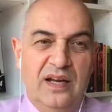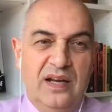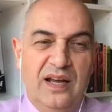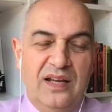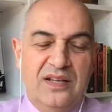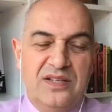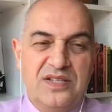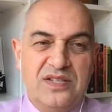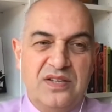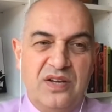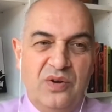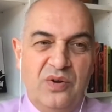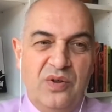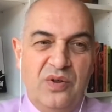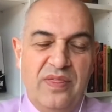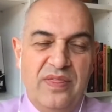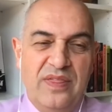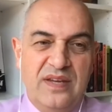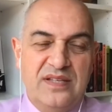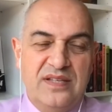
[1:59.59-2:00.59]
And so
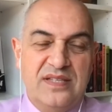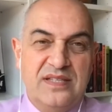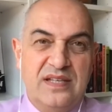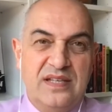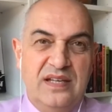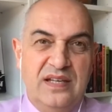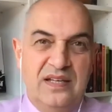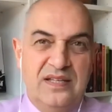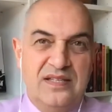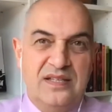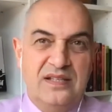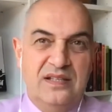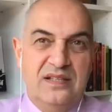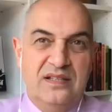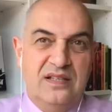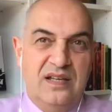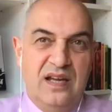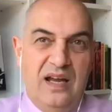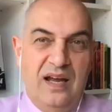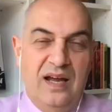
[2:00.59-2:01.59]
this isn't
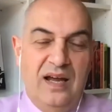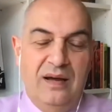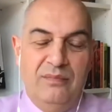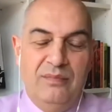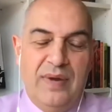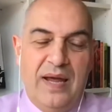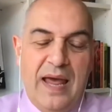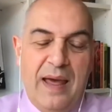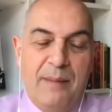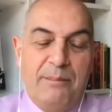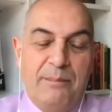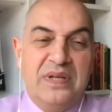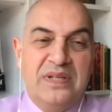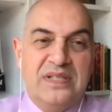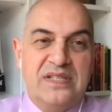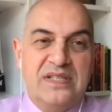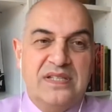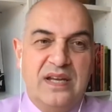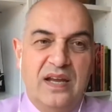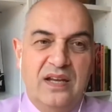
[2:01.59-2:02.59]

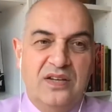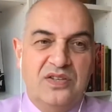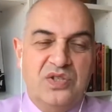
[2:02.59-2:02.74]
happenstance